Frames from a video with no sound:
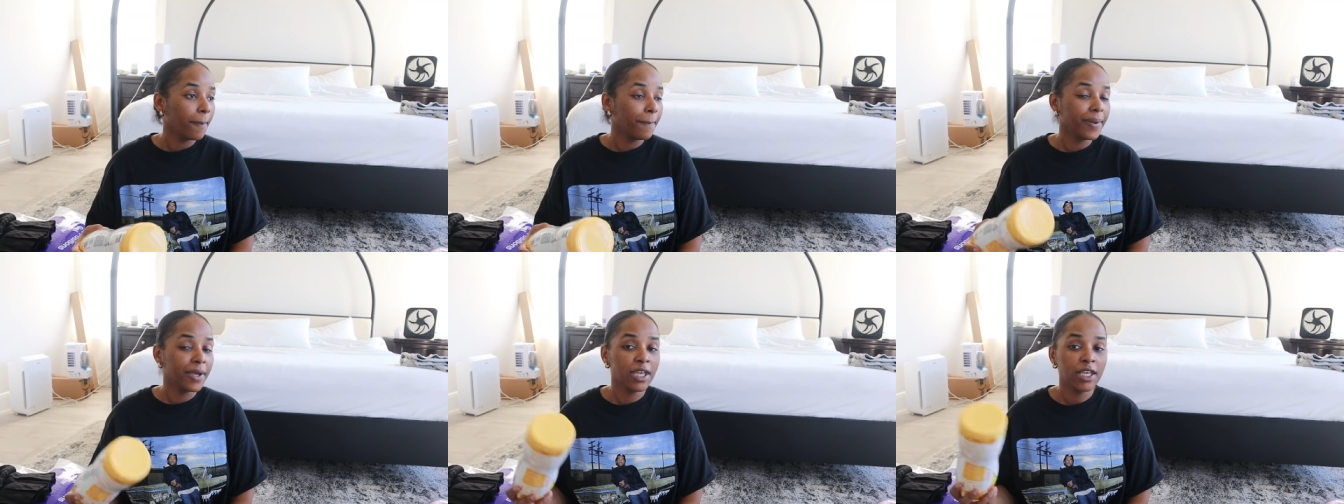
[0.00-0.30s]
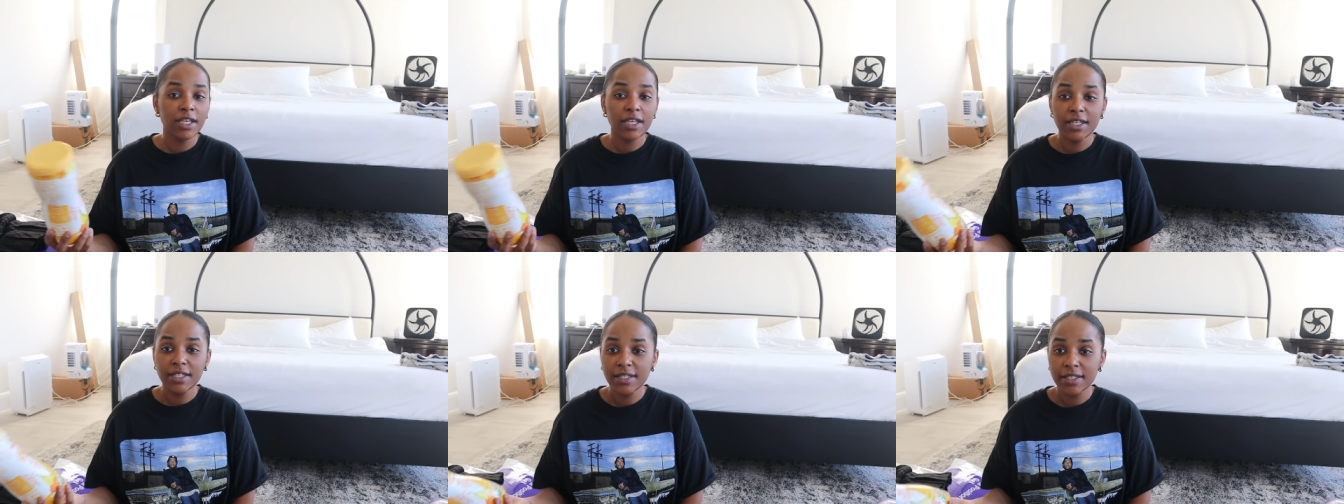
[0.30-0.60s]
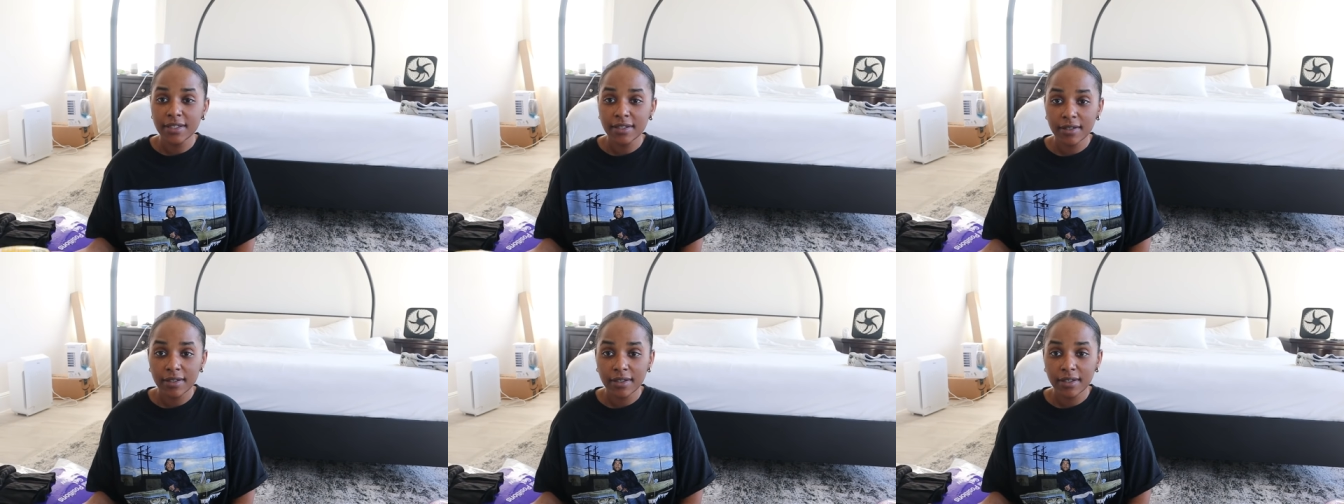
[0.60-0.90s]

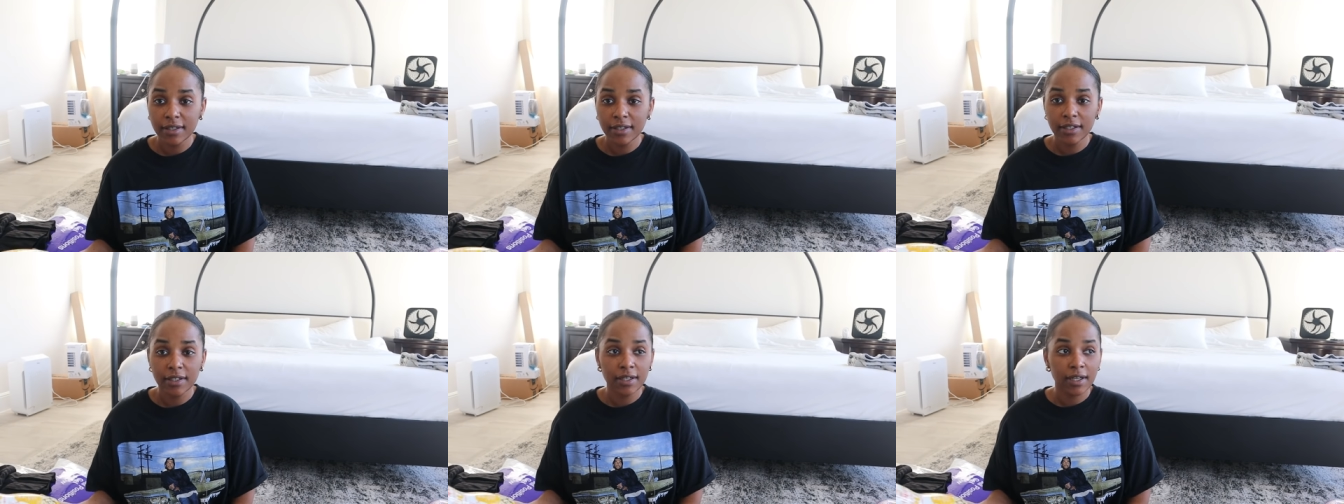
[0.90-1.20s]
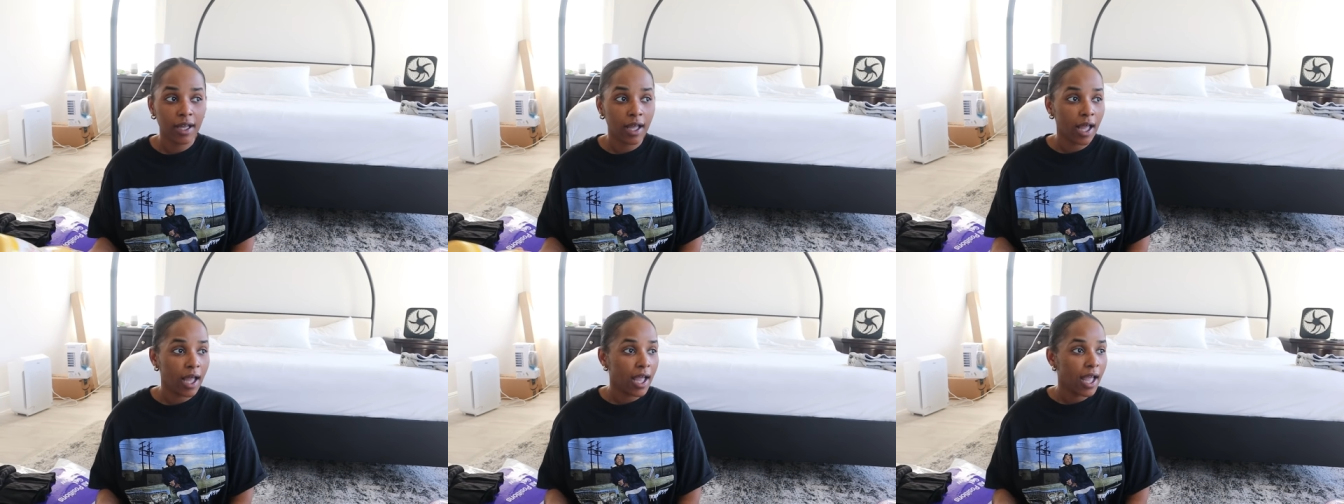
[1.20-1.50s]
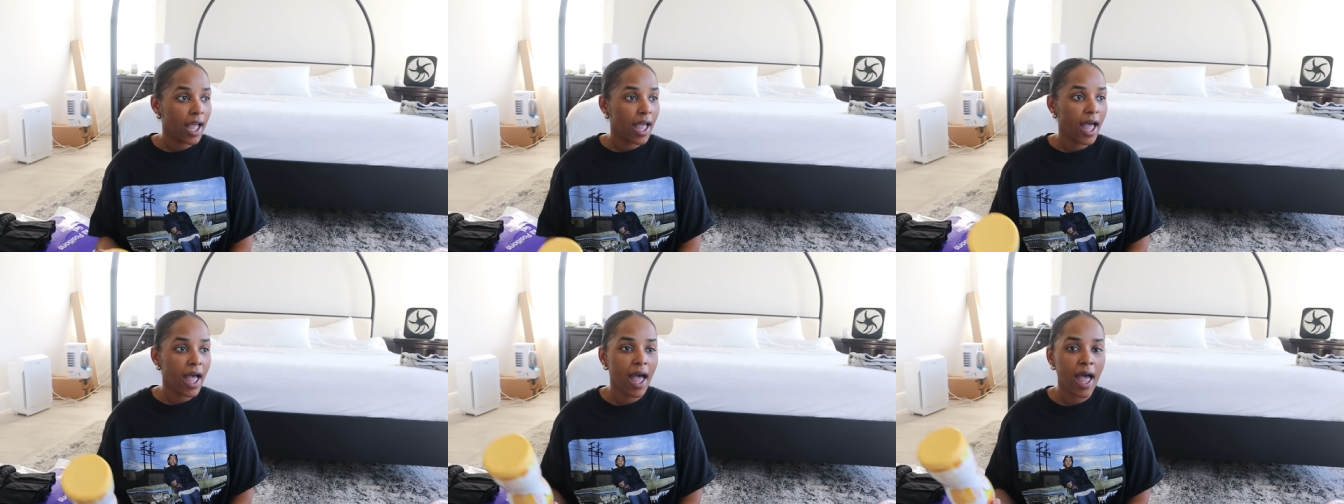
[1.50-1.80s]
pizza,
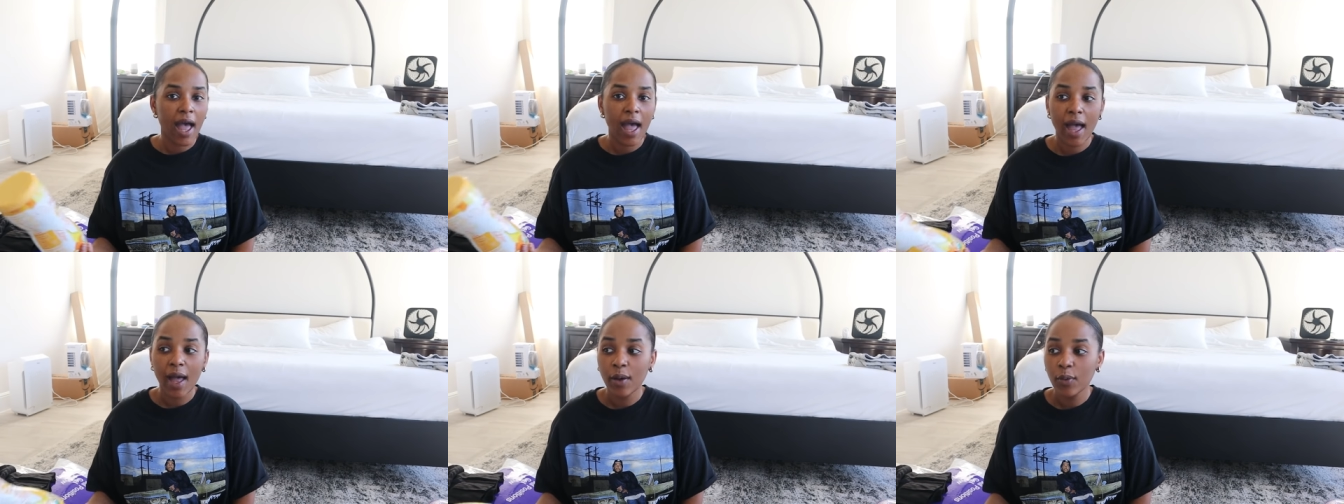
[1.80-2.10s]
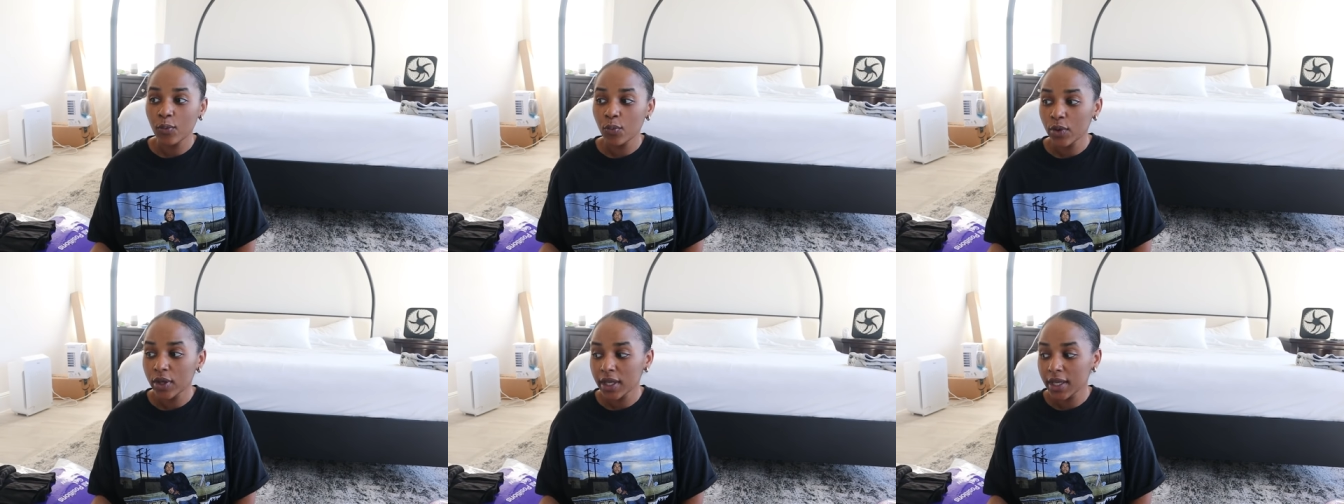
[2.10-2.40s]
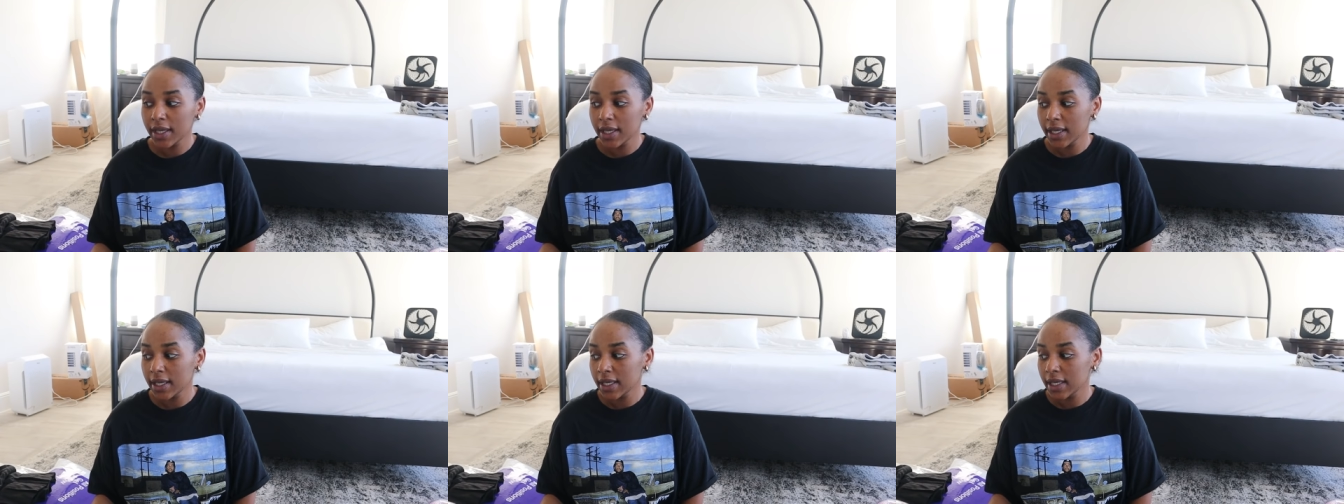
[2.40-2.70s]
hot
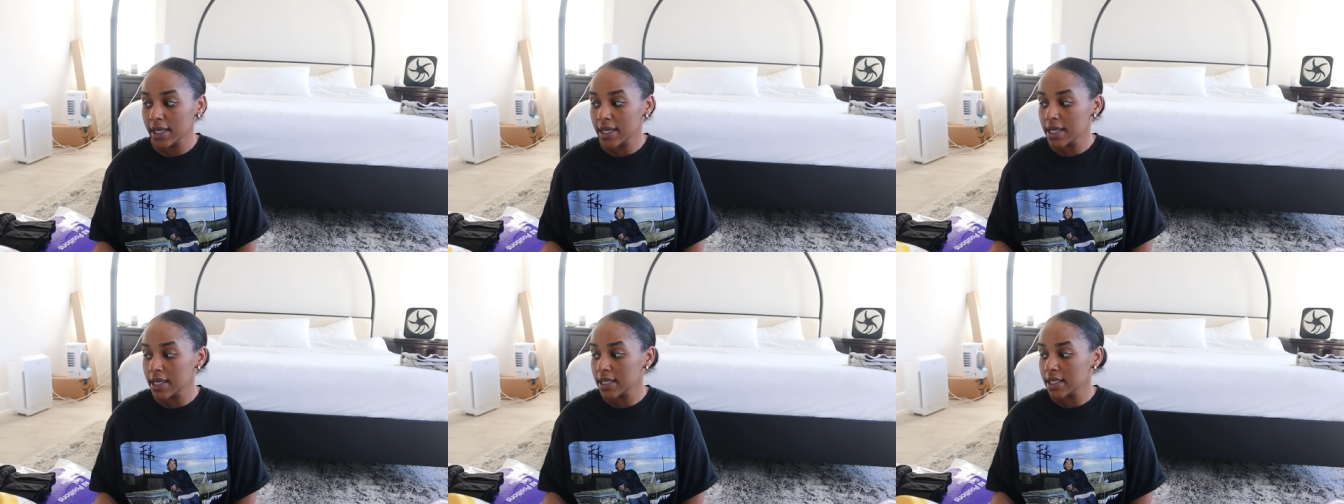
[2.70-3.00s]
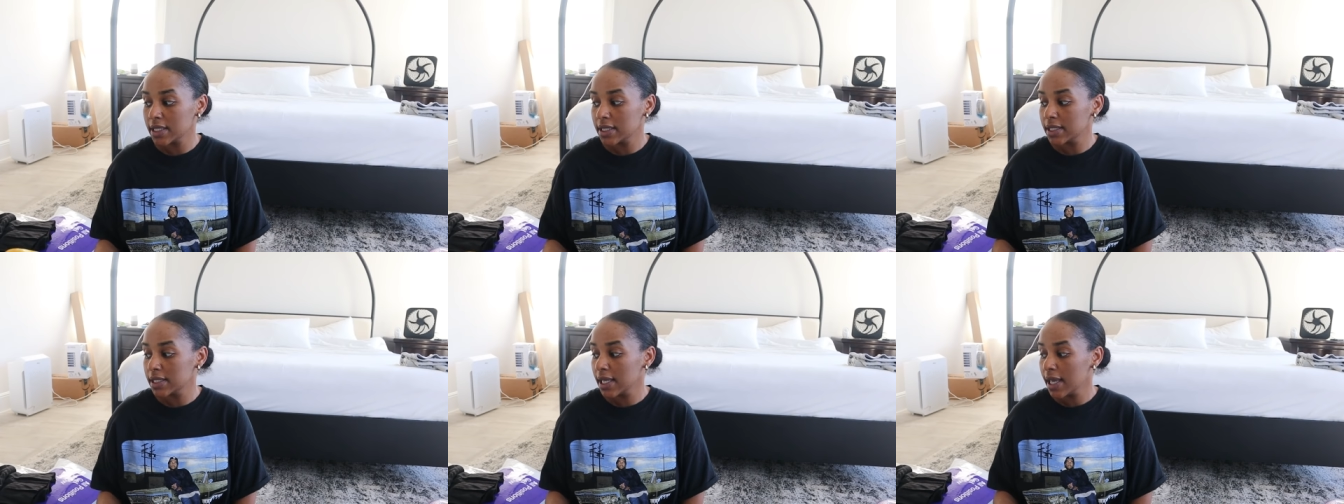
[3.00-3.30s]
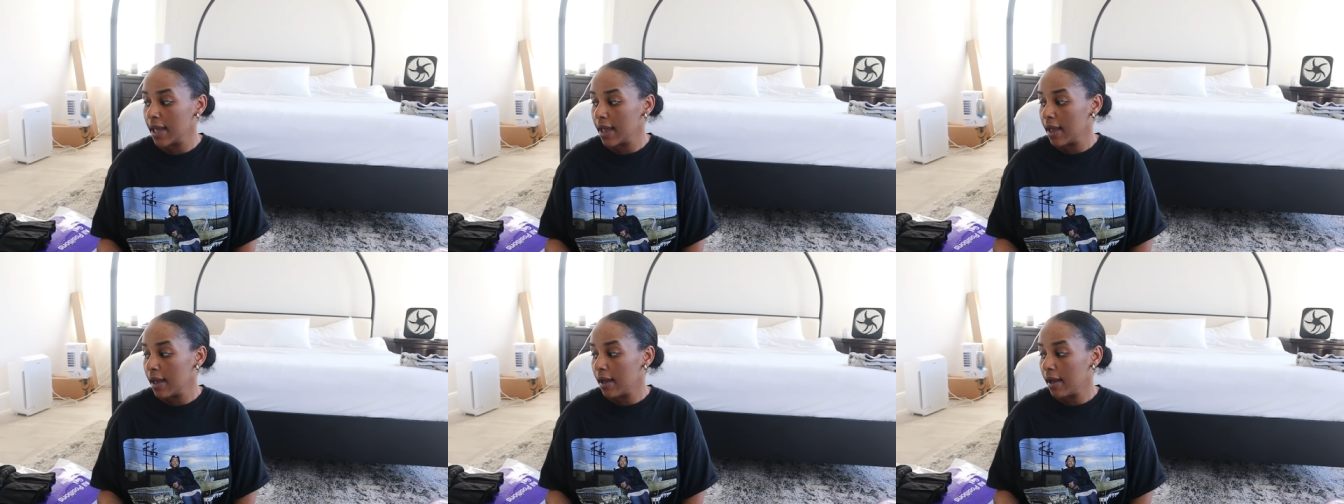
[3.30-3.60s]
wings,
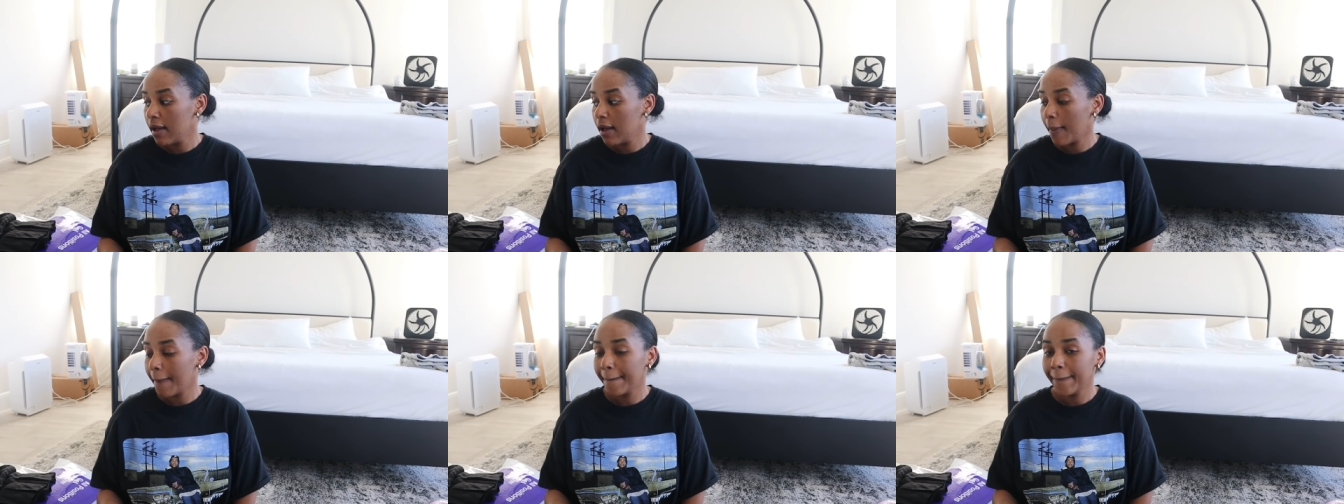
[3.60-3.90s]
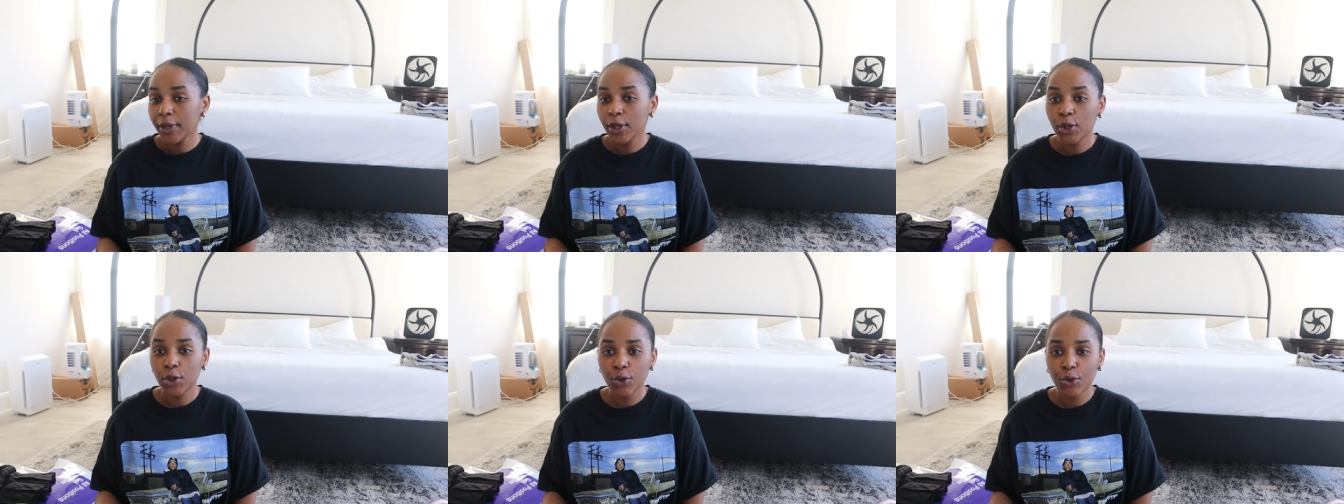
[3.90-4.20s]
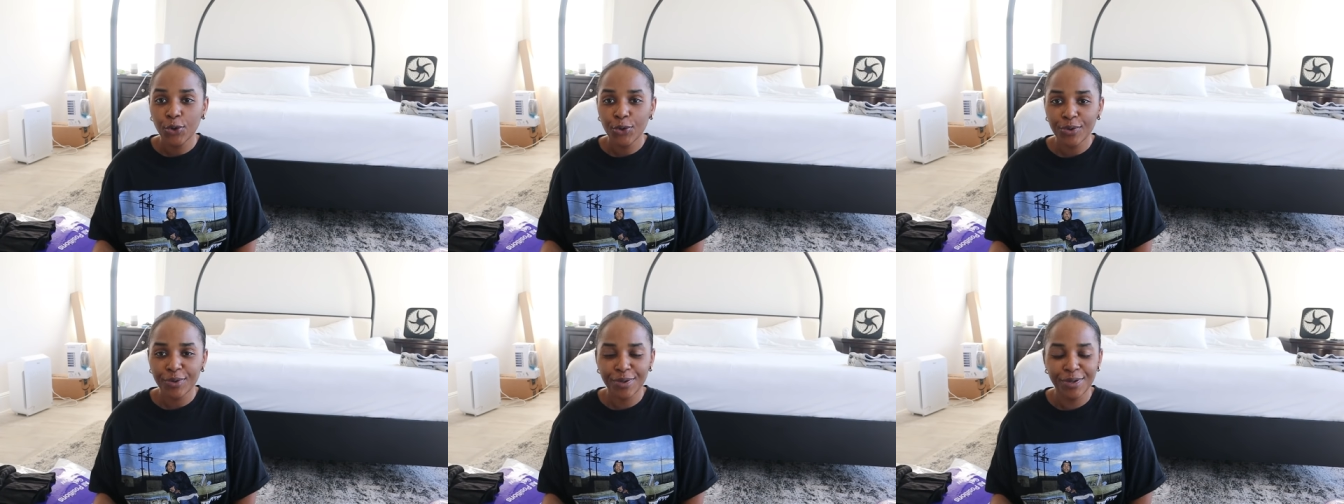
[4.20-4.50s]
uh,
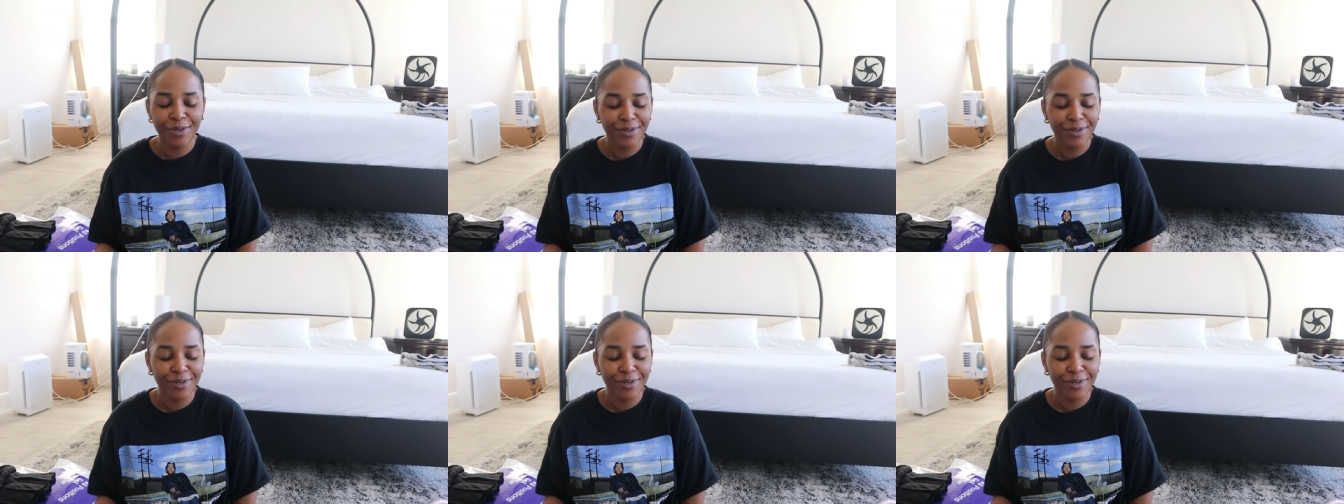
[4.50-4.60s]
pickle,